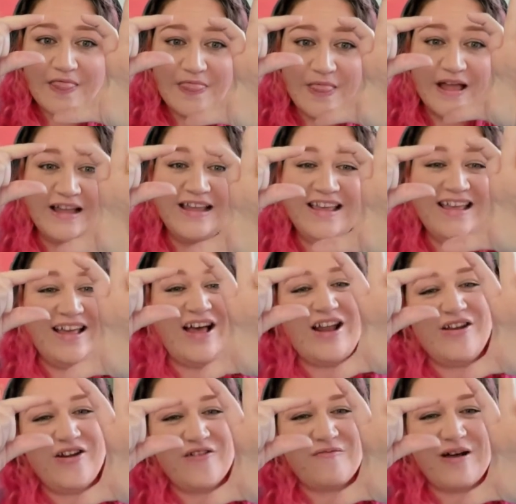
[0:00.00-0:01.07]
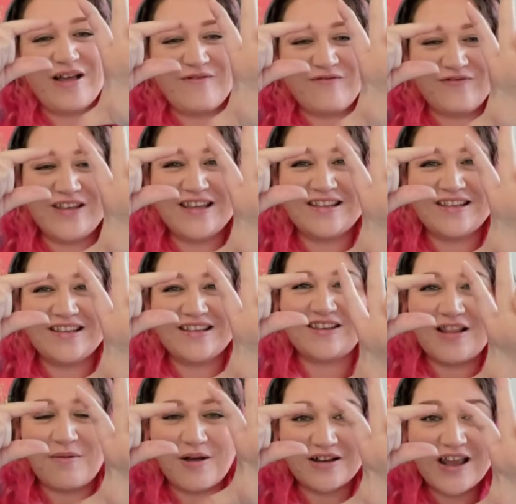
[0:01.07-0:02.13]
I don't know if my fingers can
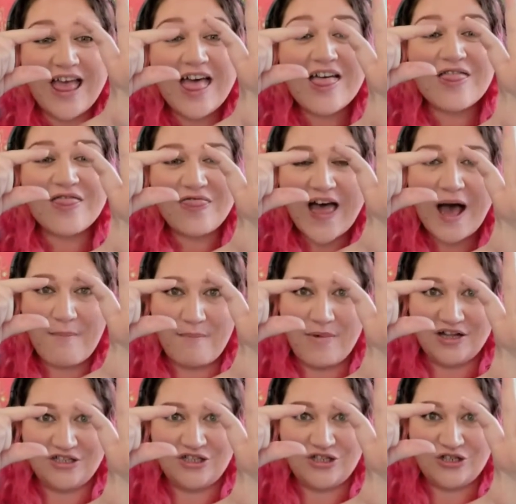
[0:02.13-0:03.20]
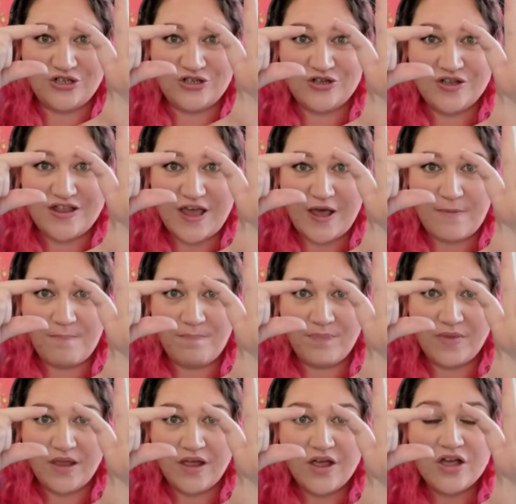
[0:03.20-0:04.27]
spread that much, that much to them
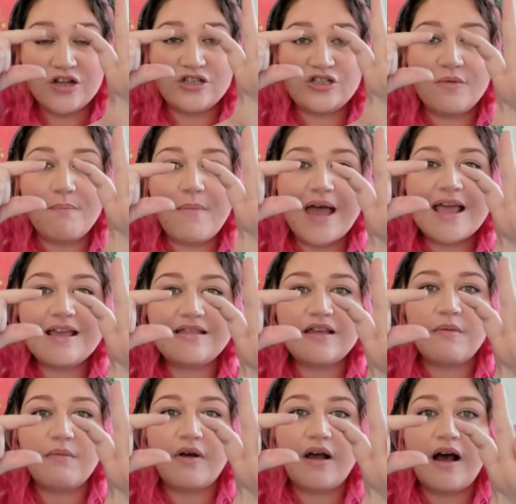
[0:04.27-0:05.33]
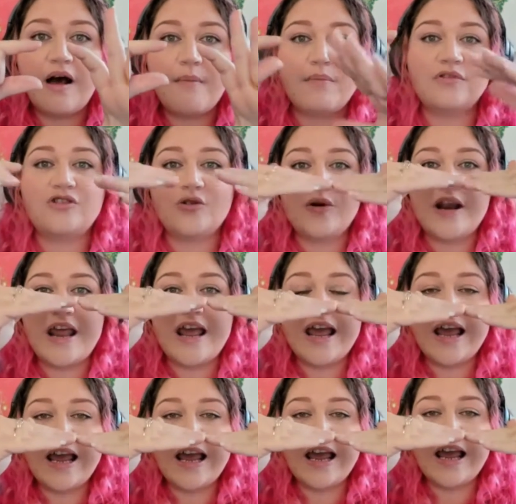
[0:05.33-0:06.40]
to make them come to an
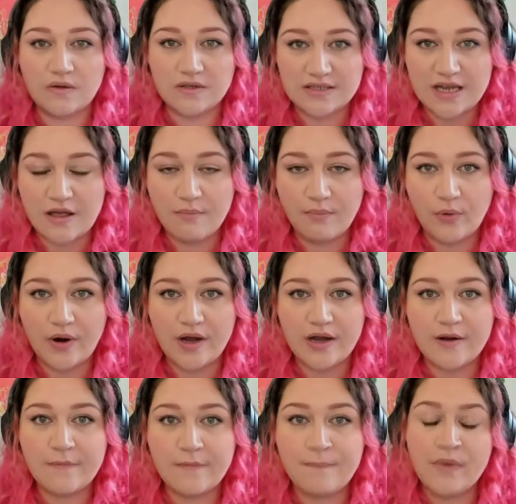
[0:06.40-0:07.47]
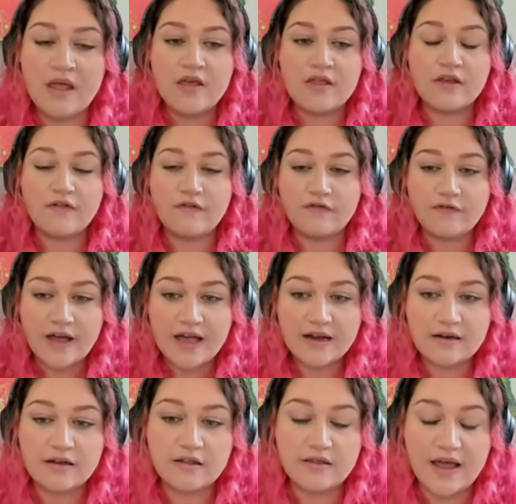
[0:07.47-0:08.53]
equal standpoint. The
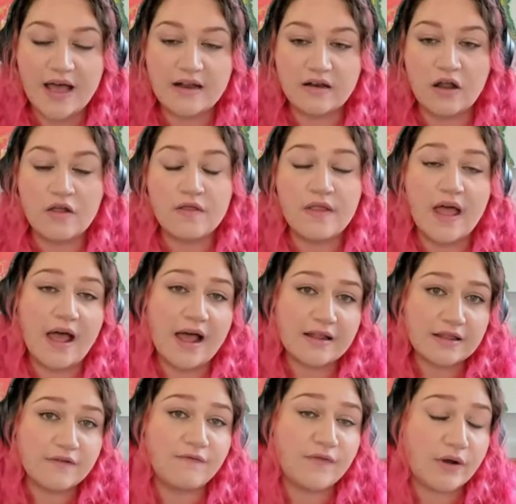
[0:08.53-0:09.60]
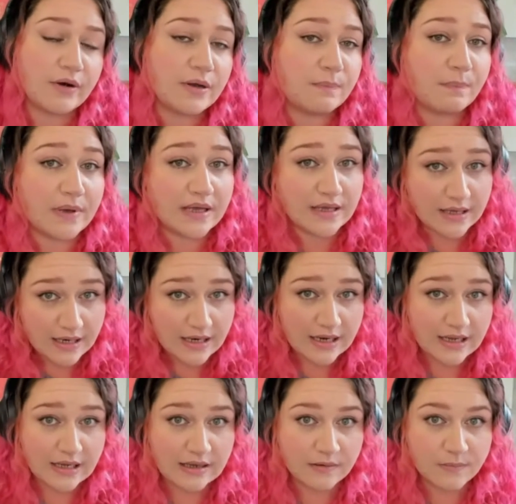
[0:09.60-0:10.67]
fact that at the very
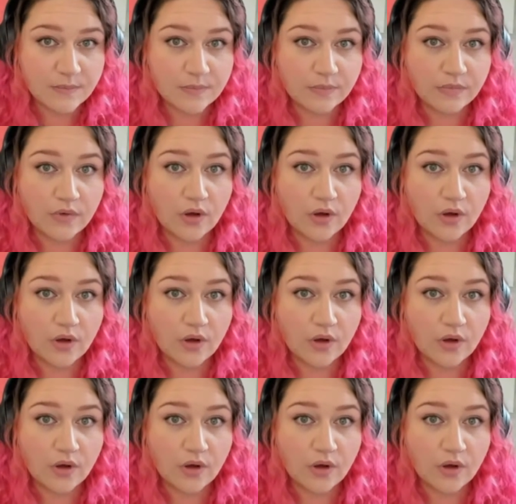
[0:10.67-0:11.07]
beginning,